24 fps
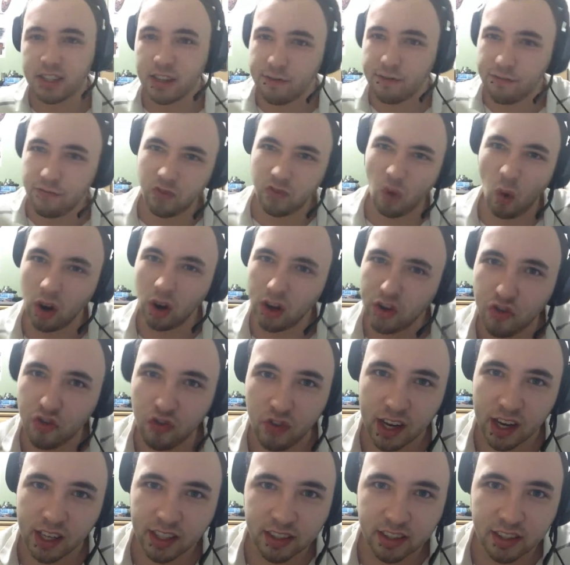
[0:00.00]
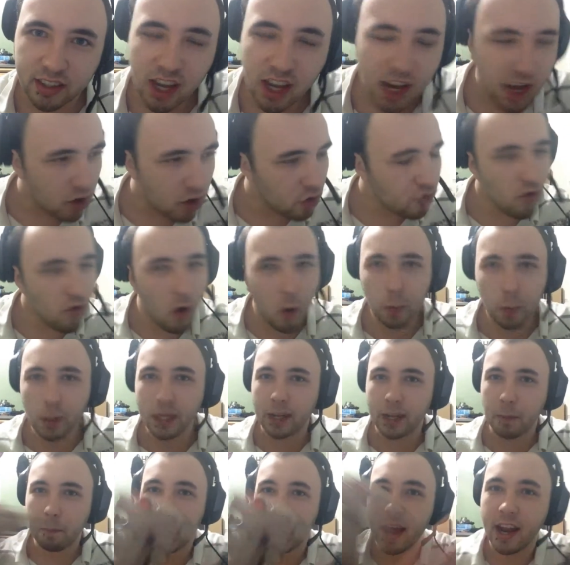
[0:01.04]
a fortress. Nobody
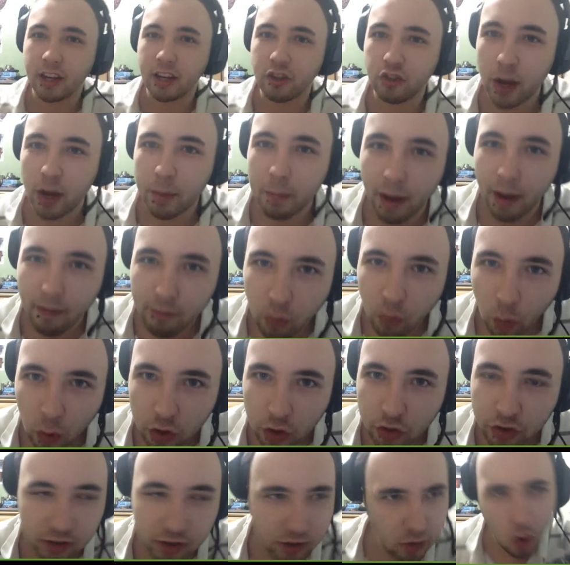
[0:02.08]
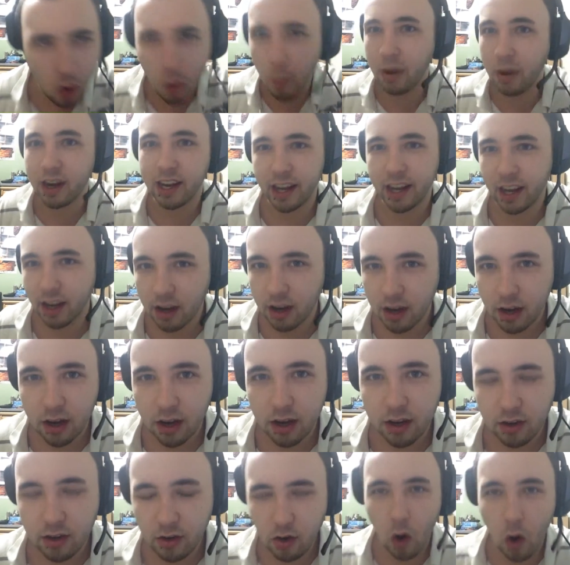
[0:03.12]
could penetrate my fortress. Nobody.
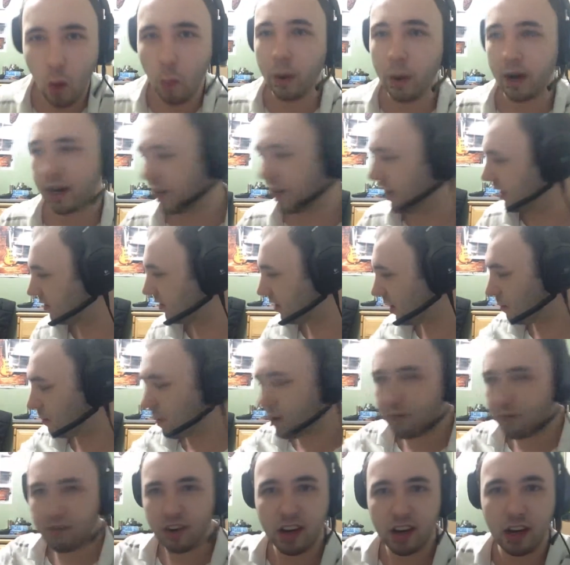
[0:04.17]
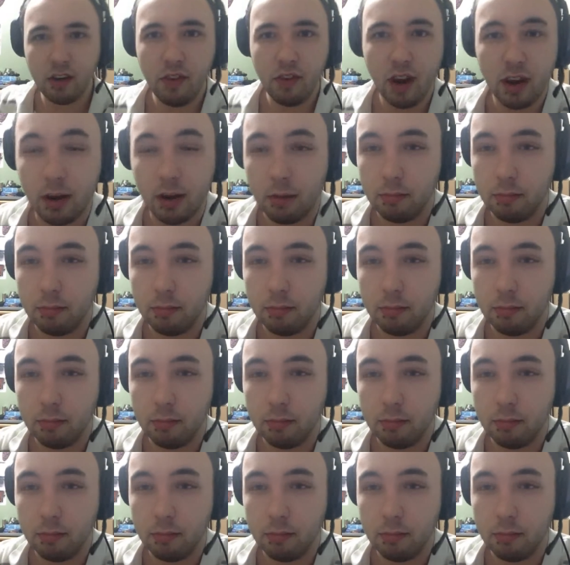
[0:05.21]
It's like my freaking...